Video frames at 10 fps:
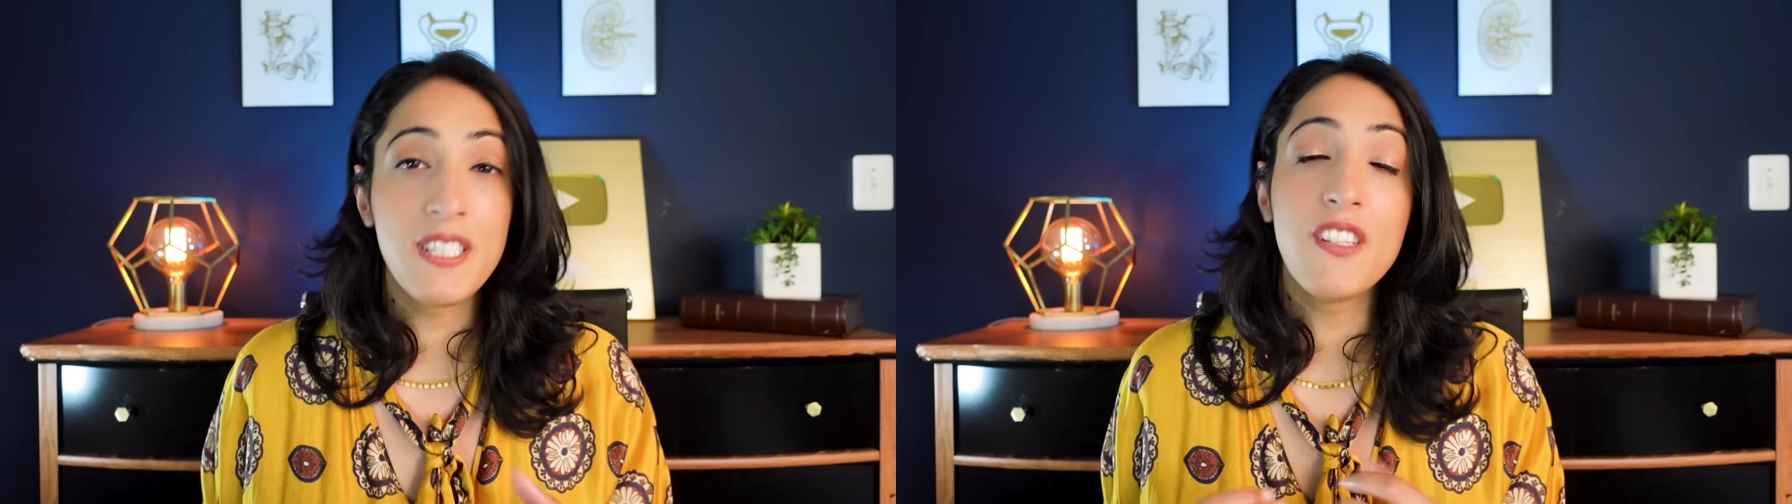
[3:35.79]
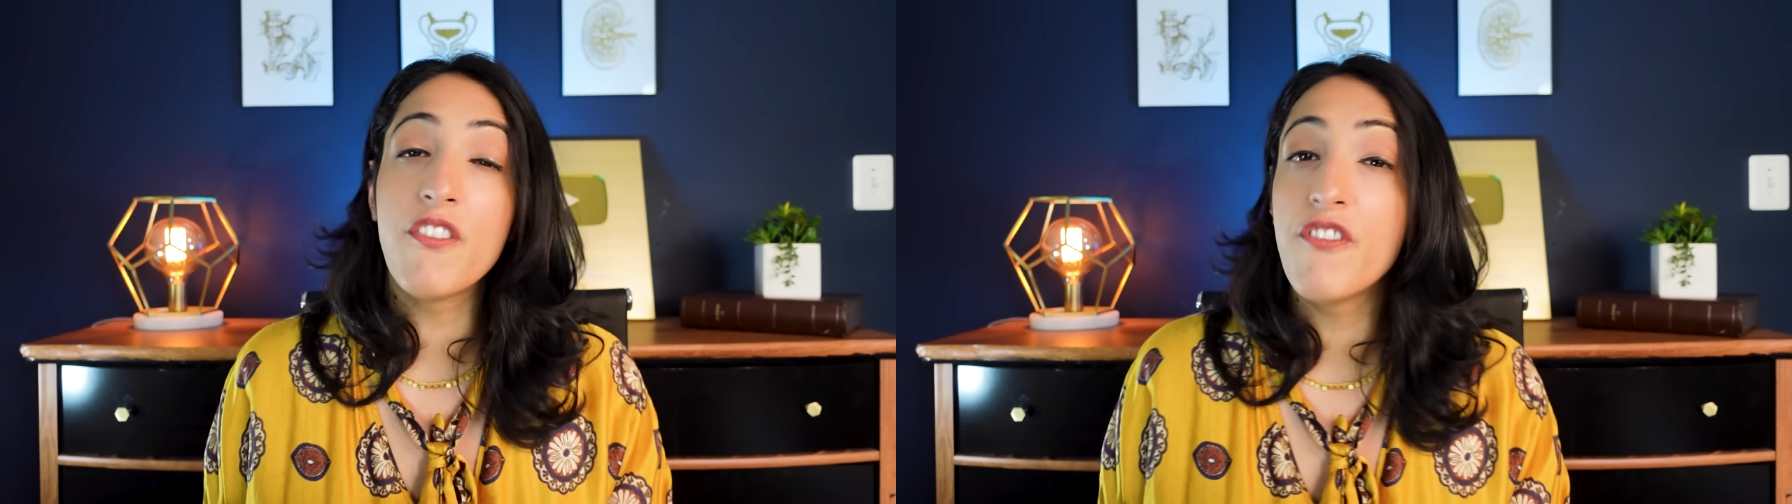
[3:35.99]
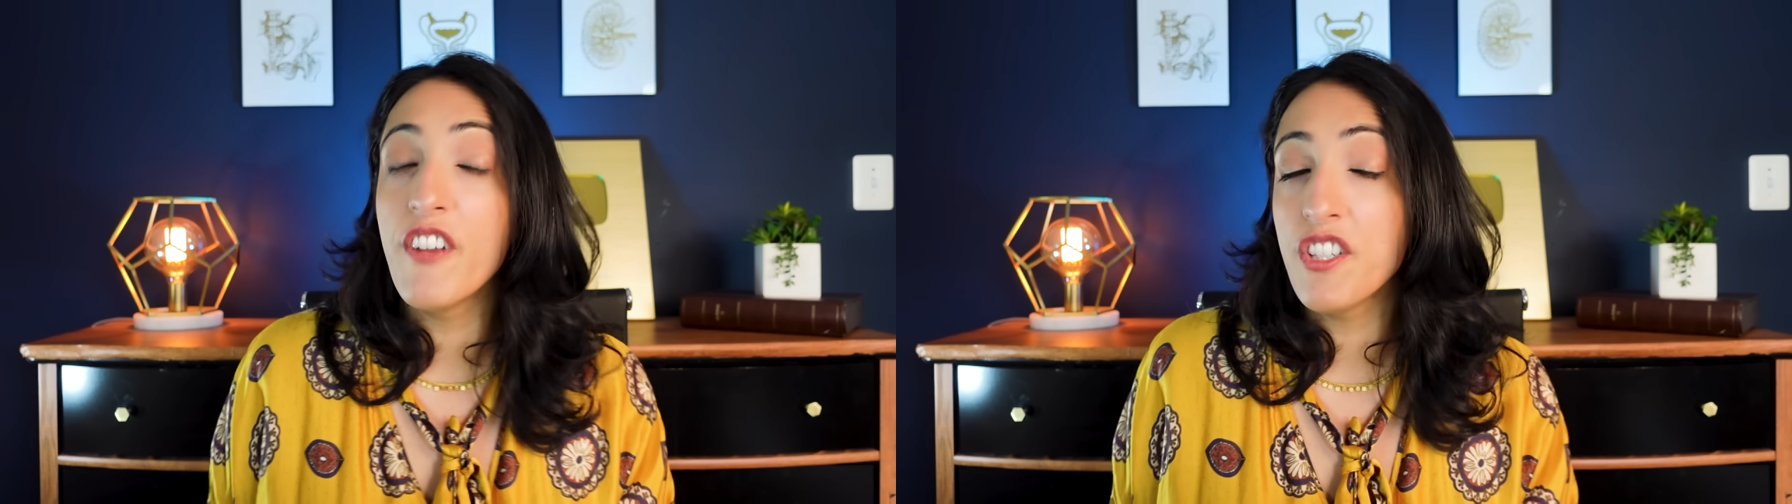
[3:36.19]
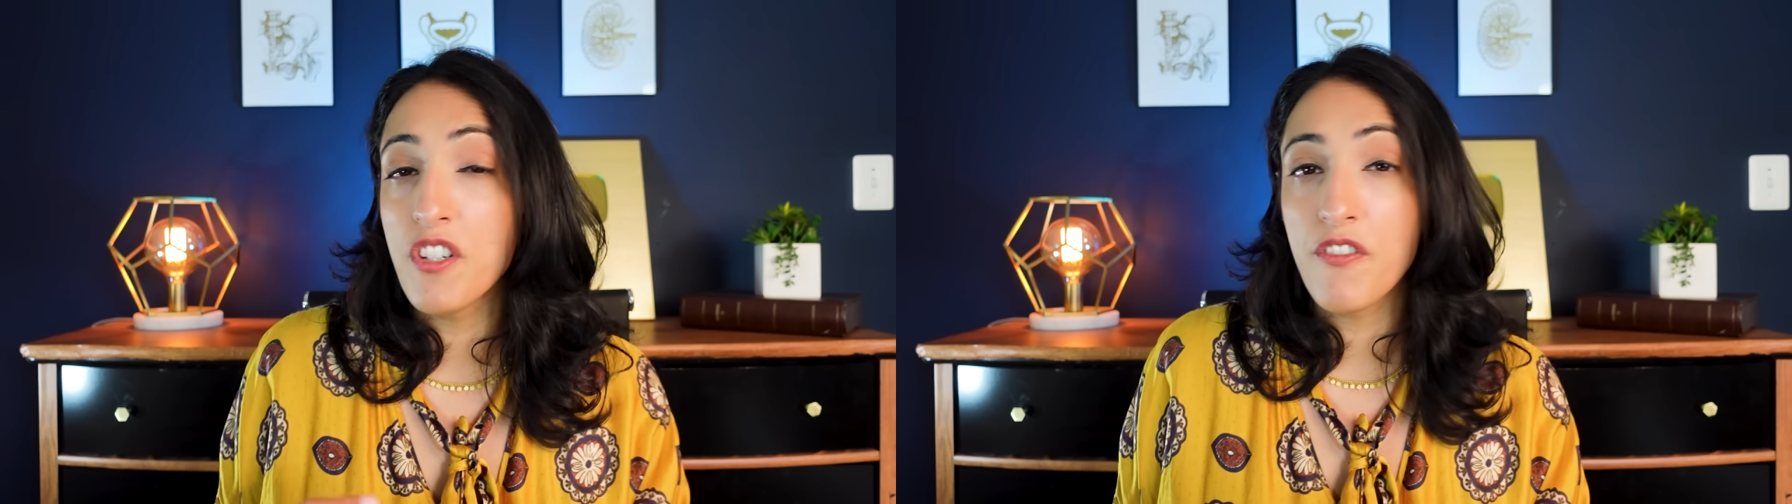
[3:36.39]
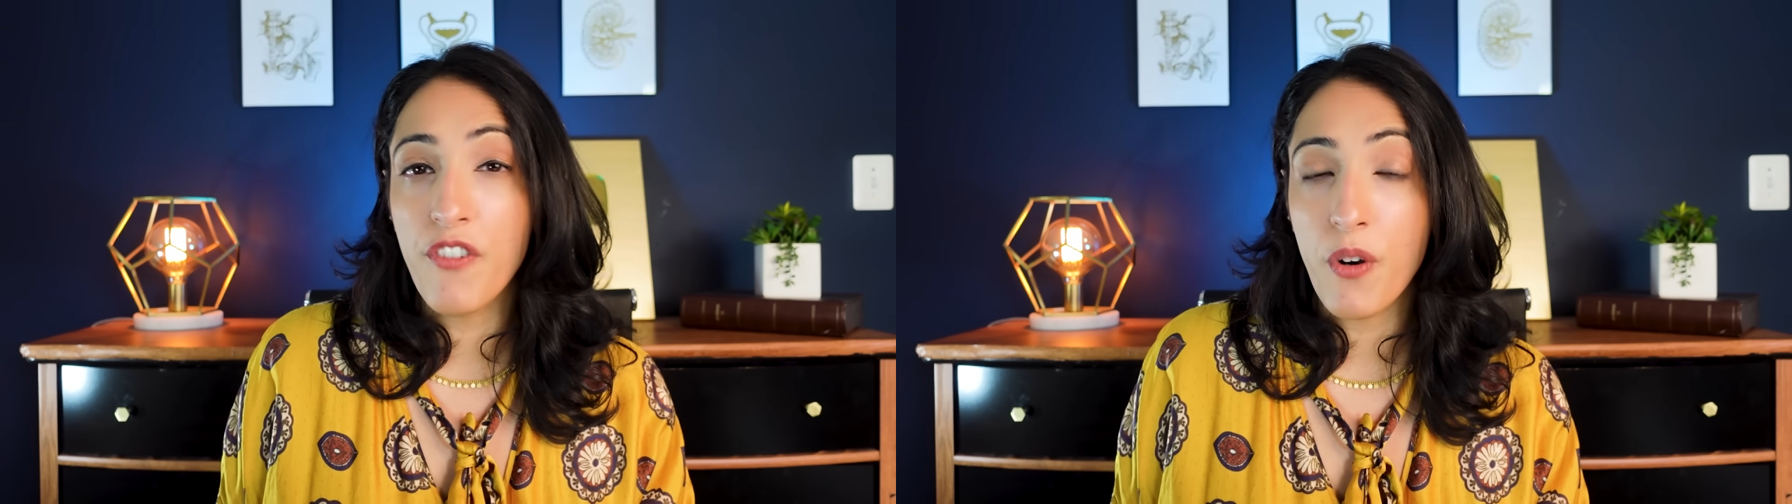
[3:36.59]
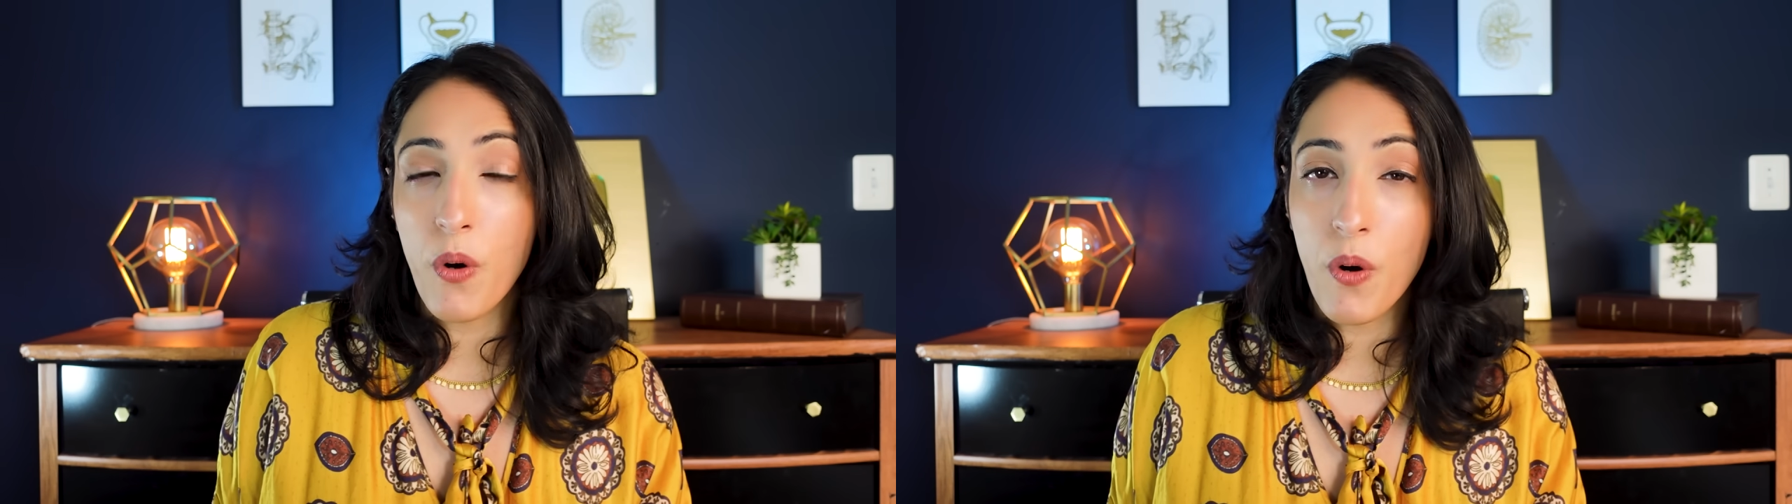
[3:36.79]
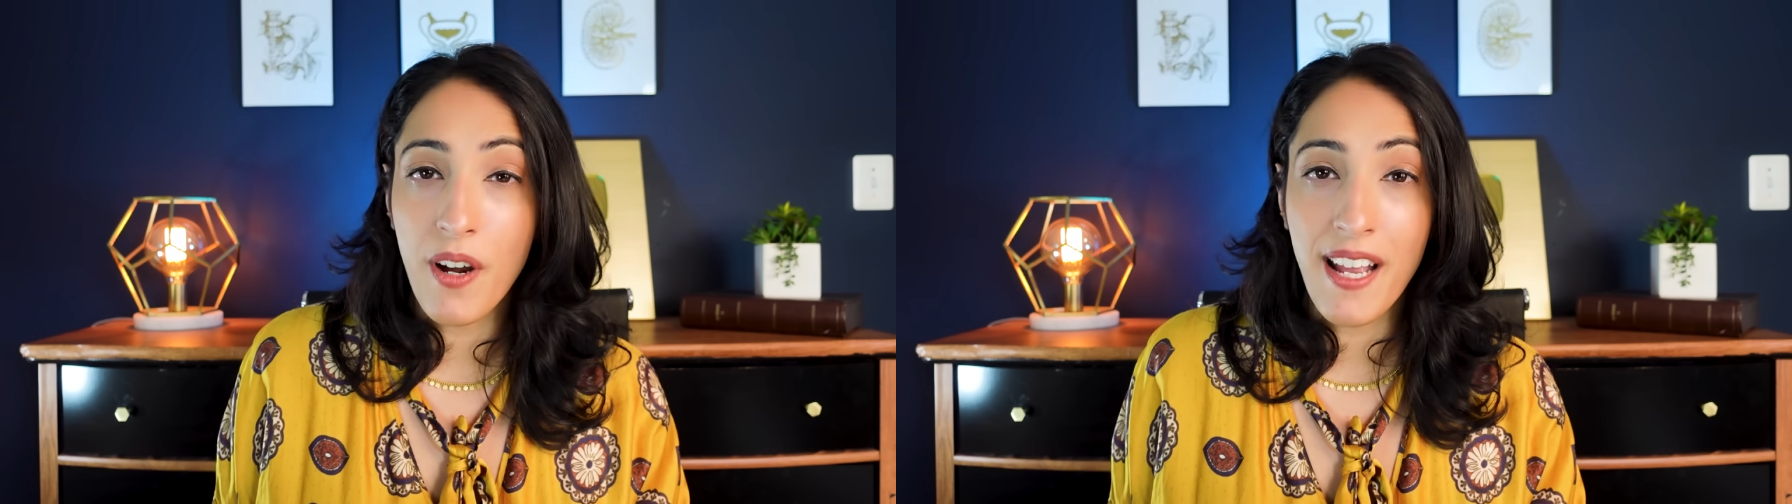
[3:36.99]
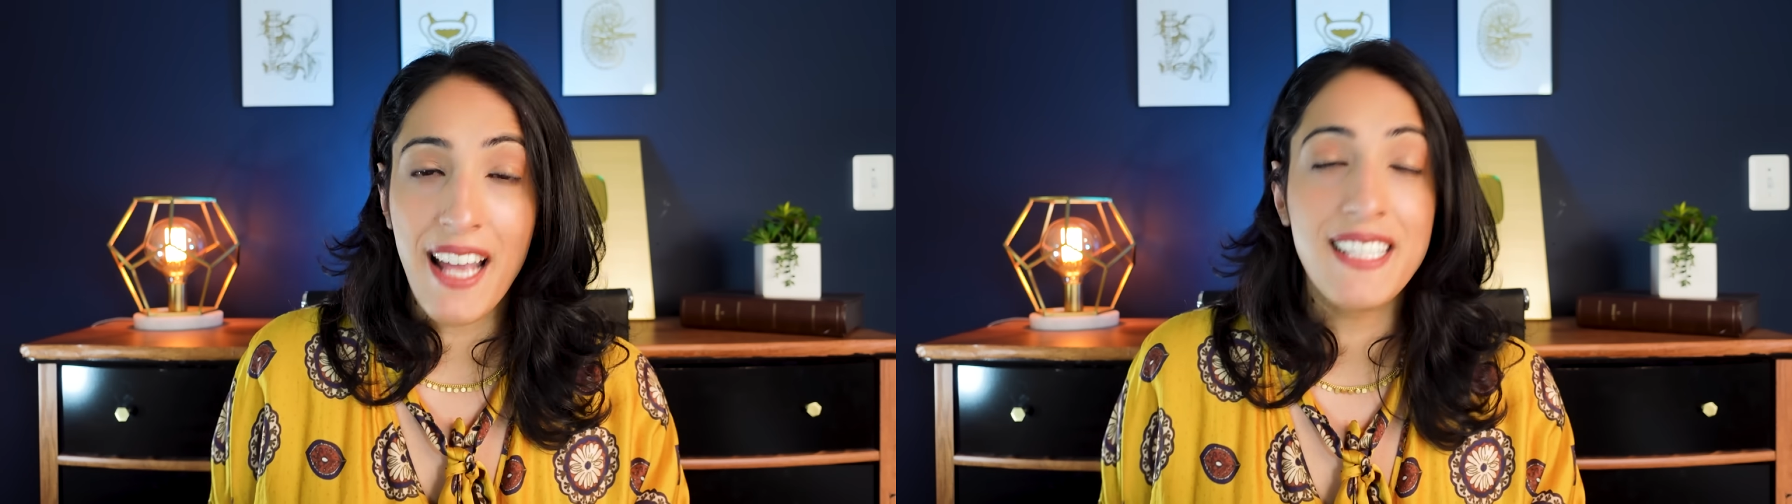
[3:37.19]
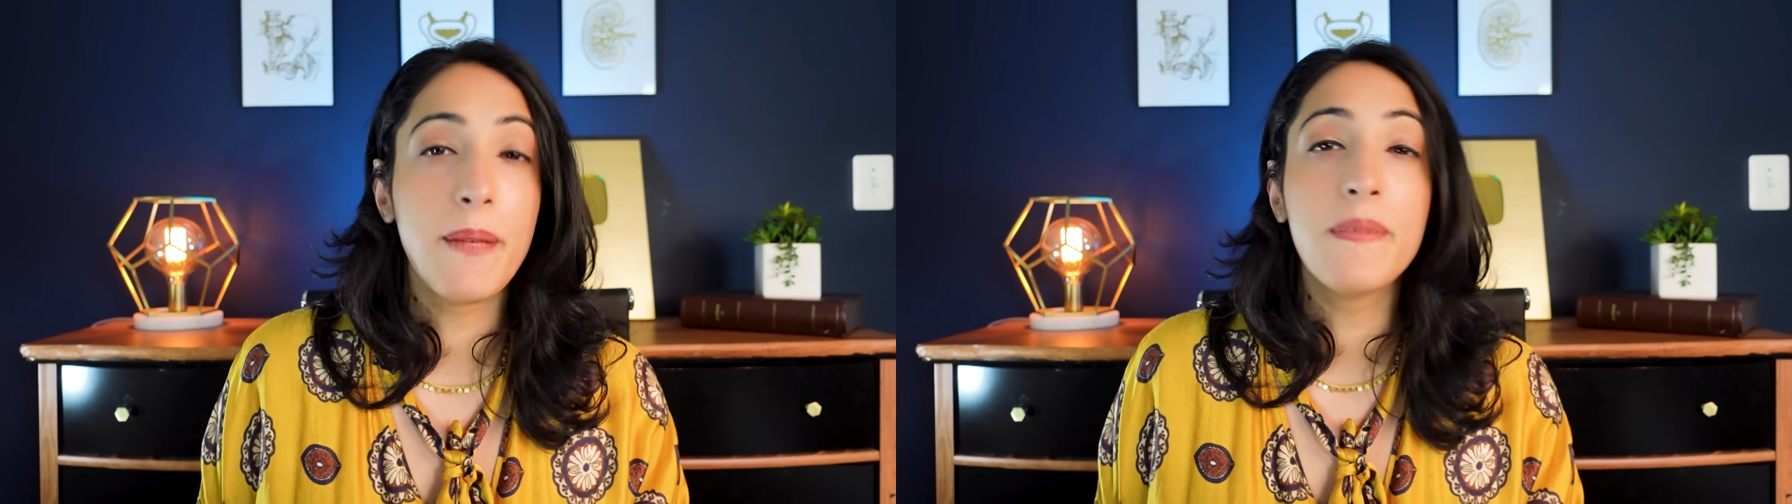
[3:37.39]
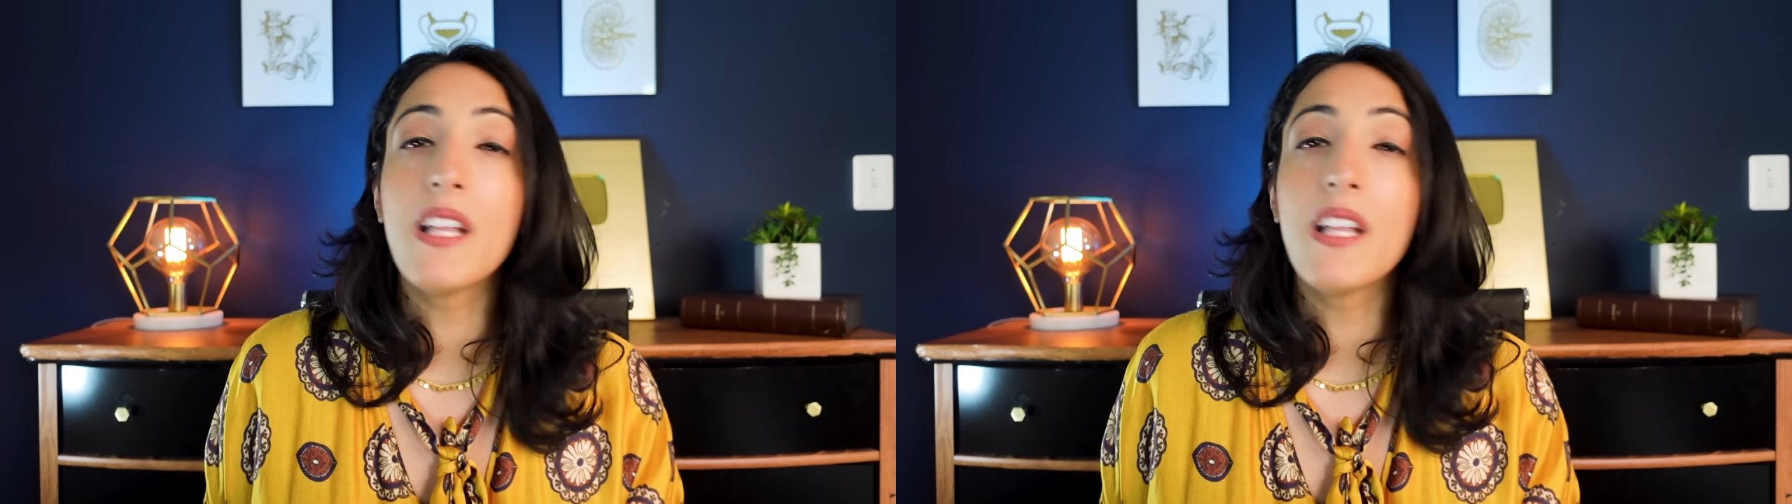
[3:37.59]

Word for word: sufficient for orgasm,